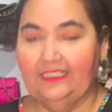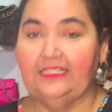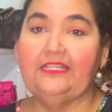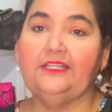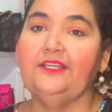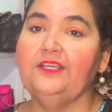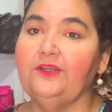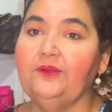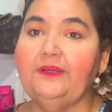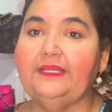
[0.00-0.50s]

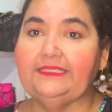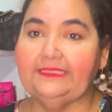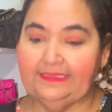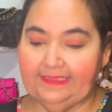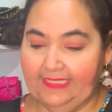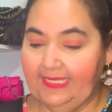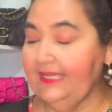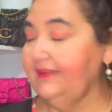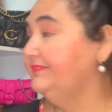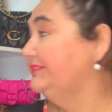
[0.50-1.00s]
No, I didn't
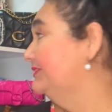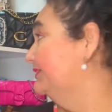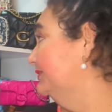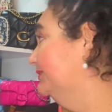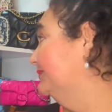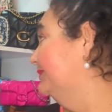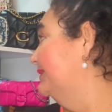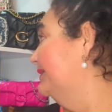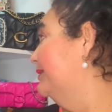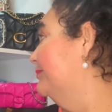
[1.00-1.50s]
have
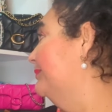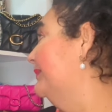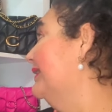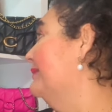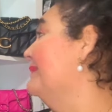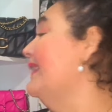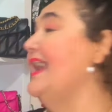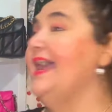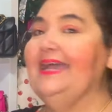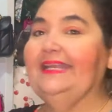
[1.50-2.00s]
to. But
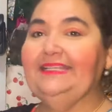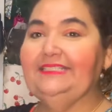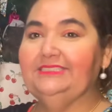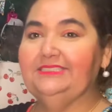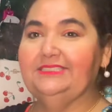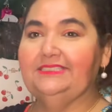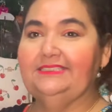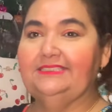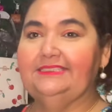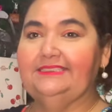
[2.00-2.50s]
I'm adding
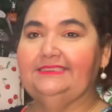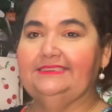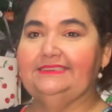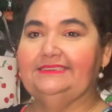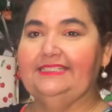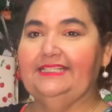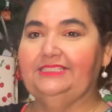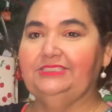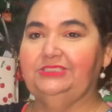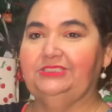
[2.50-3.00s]
to this
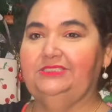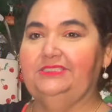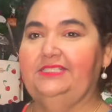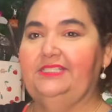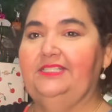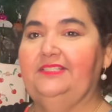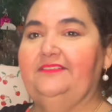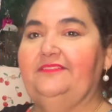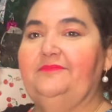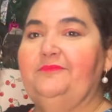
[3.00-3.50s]
section
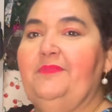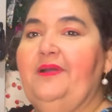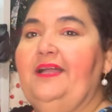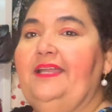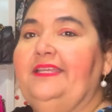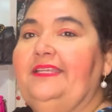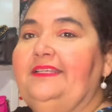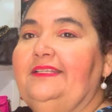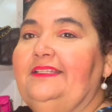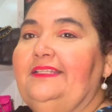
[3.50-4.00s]
of
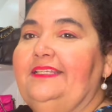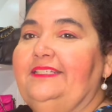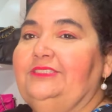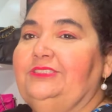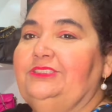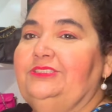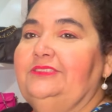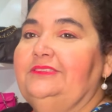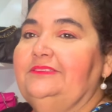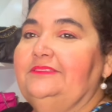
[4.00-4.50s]
my
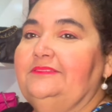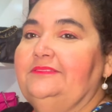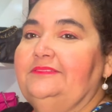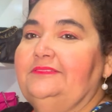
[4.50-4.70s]
collection